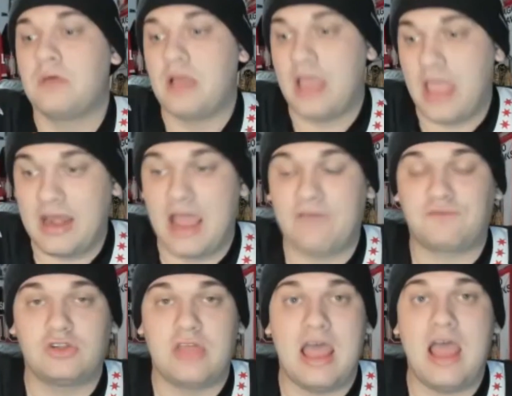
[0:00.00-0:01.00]
And
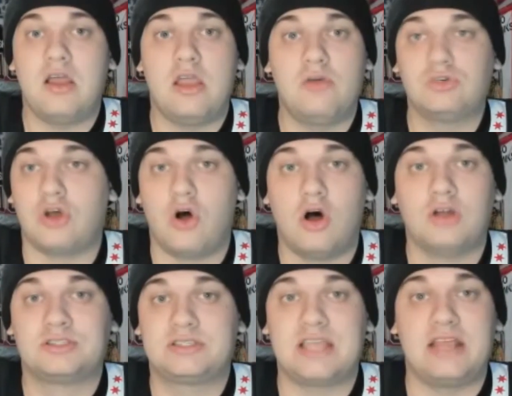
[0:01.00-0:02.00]
after that, it was all
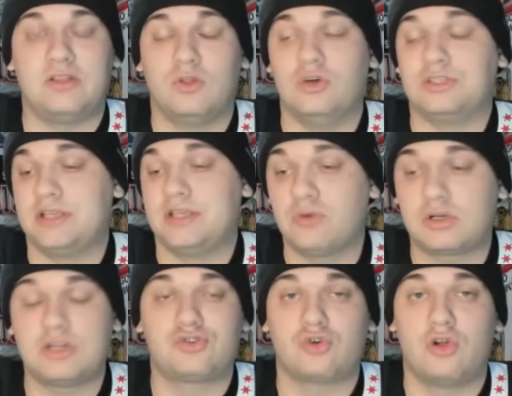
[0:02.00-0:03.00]
St. Louis. They were
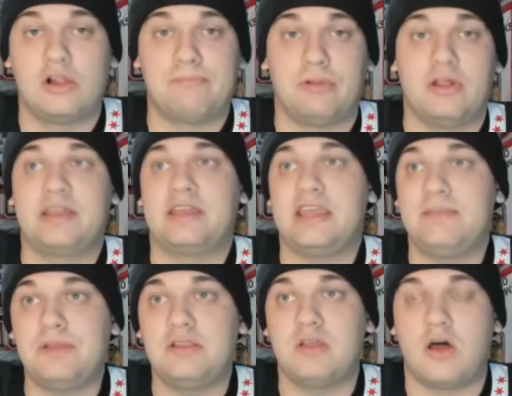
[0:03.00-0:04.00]
controlling play,
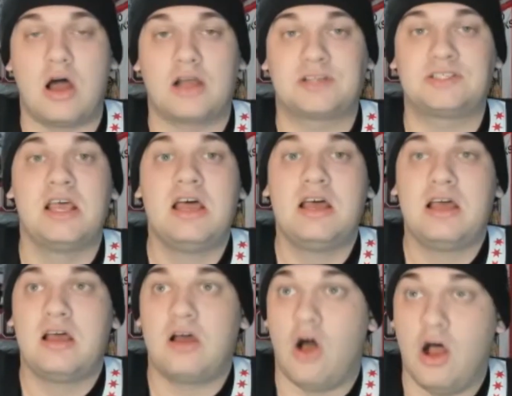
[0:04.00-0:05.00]
keeping the Hawks
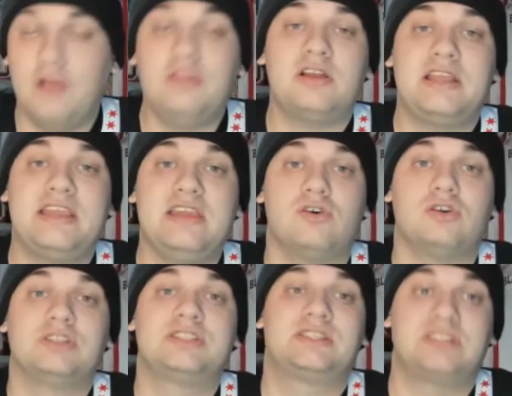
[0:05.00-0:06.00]
on their
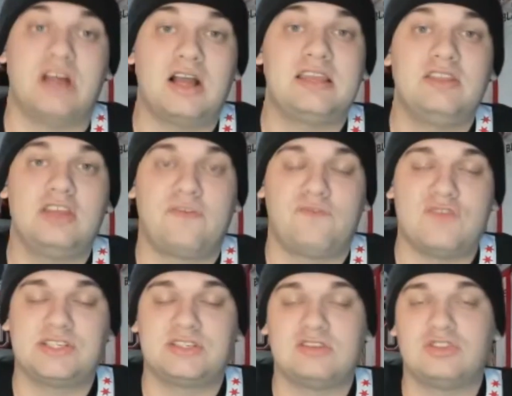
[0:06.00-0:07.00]
heels, stuck in the
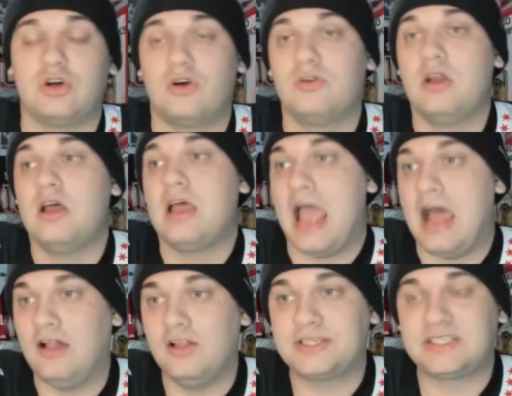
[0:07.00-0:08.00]
defensive zone.
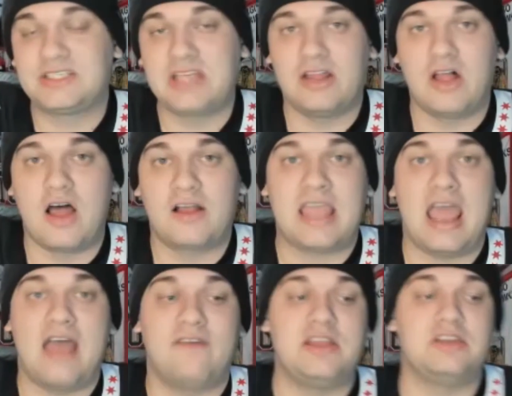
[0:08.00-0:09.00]
Alex Stalock
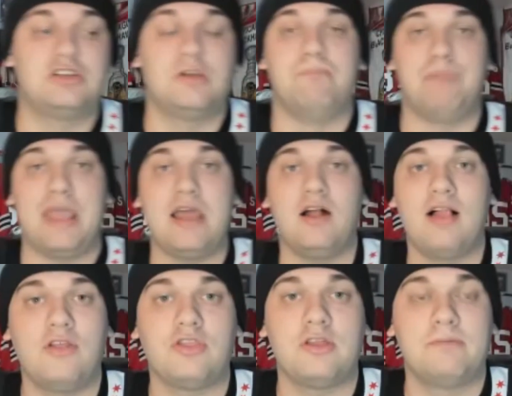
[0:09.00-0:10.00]
having to bail
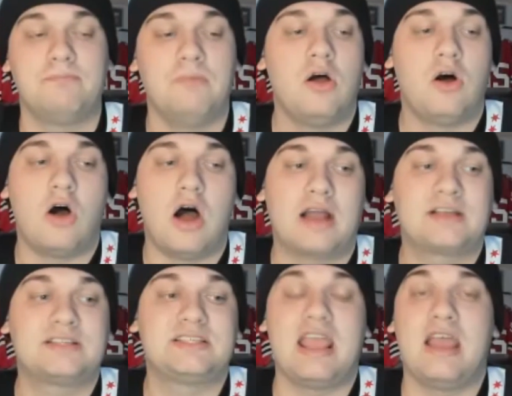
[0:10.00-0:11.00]
out the
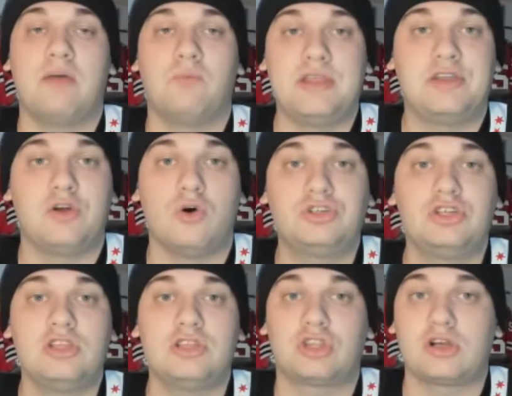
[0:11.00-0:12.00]
Hawks, and we go to
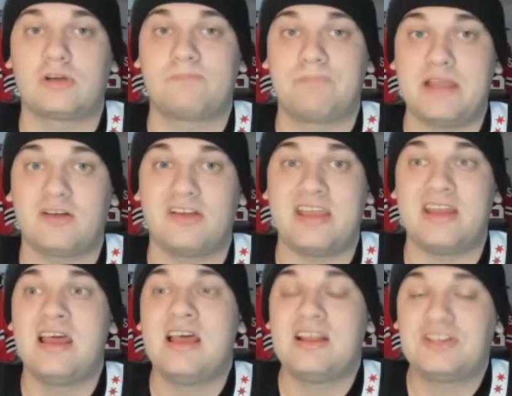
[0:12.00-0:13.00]
the third period,
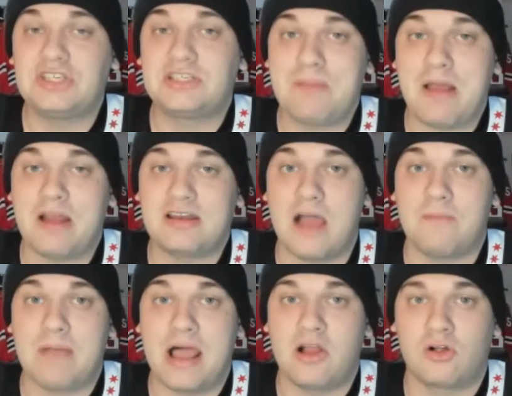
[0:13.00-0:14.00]
just down
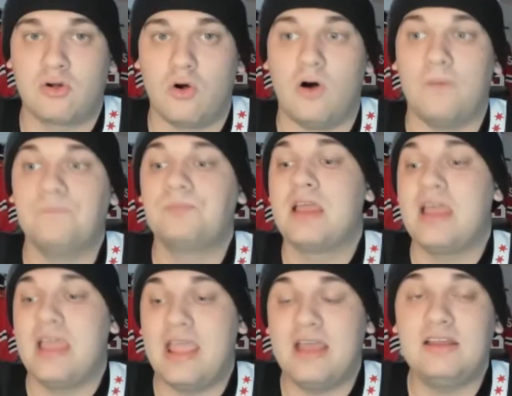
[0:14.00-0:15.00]
by a goal.
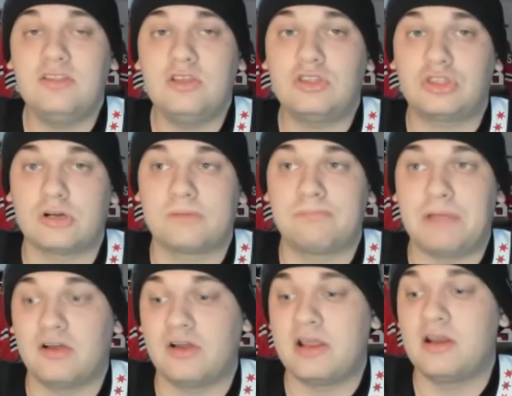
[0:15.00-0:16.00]
And in the third
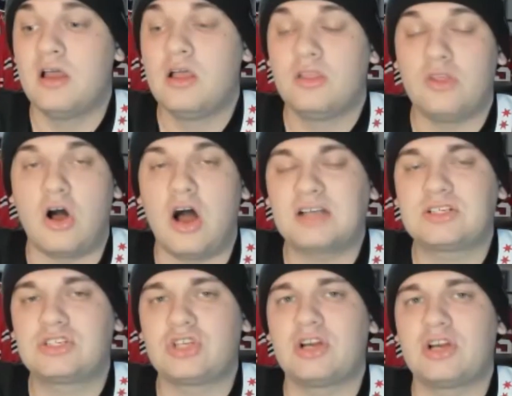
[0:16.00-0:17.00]
period, the Hawks
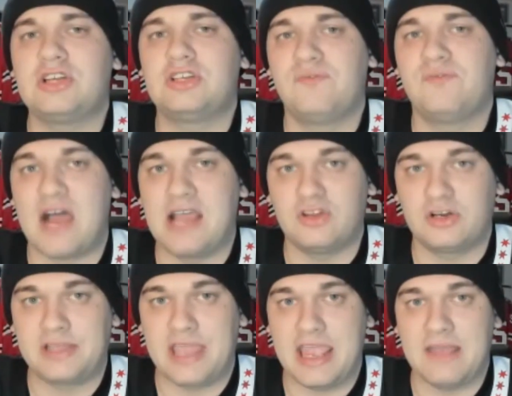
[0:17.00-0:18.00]
started to find their
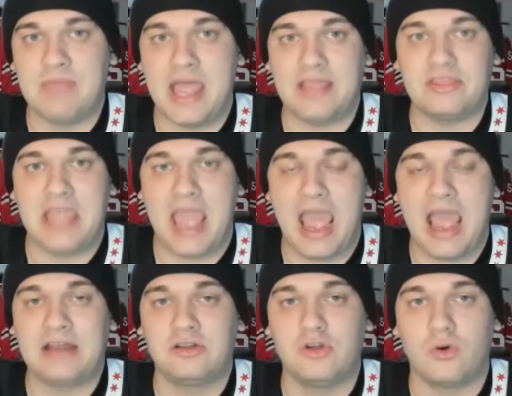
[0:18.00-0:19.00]
game that they
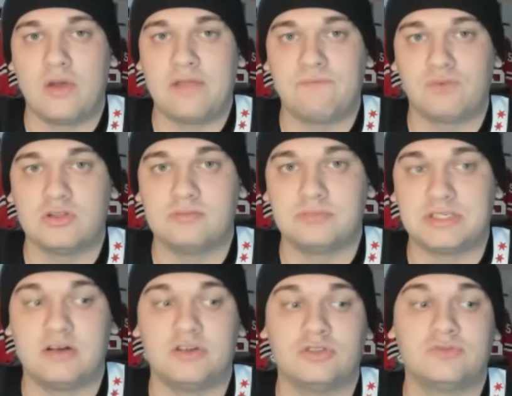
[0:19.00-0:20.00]
had going for
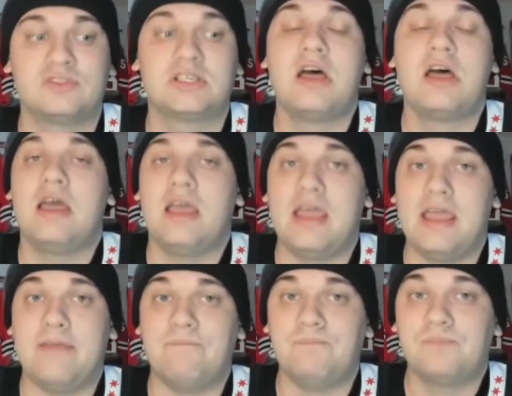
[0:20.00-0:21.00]
themselves
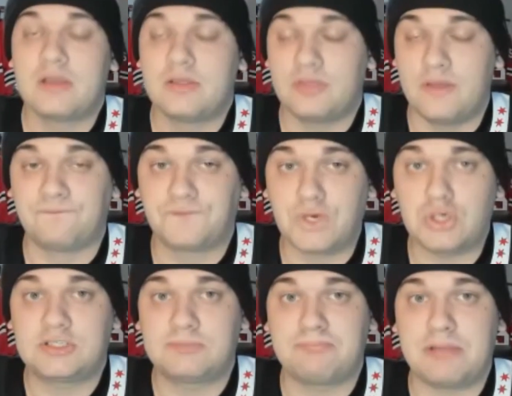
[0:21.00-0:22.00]
in the
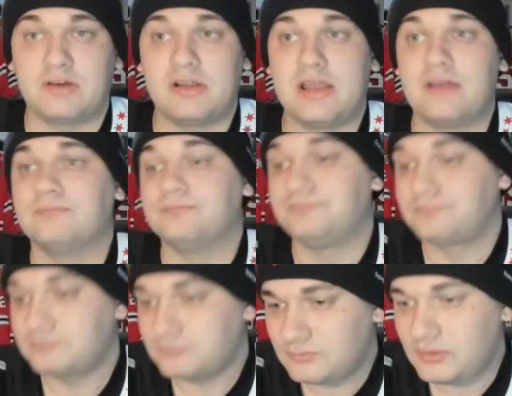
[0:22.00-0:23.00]
first period.
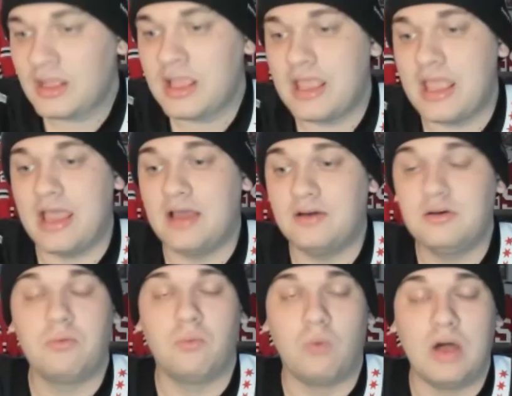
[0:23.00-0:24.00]
And,
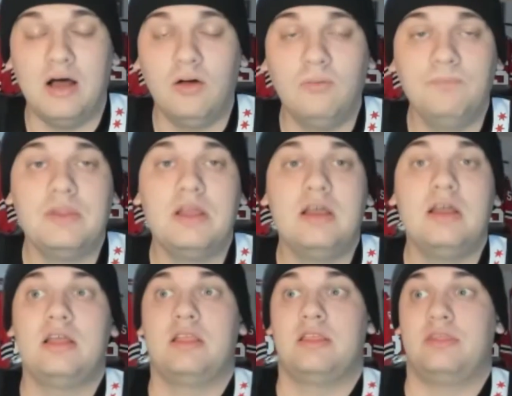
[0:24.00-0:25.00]
well,
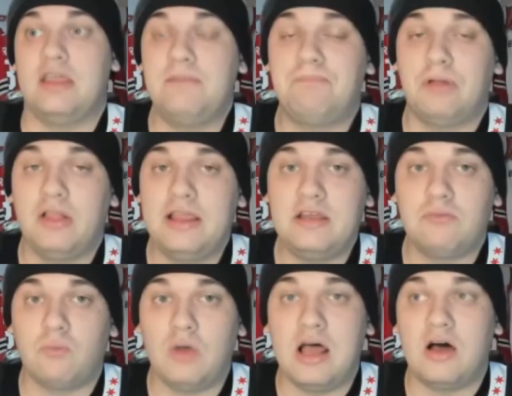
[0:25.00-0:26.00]
they played it
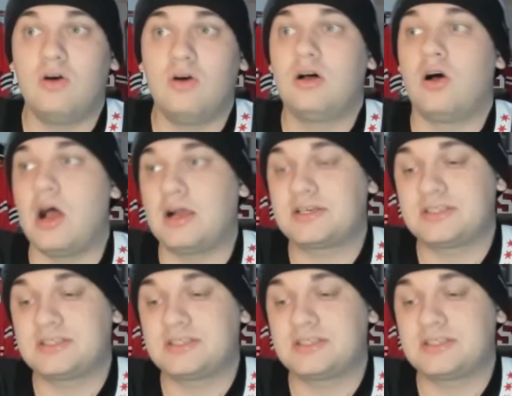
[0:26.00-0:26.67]
well. Hawks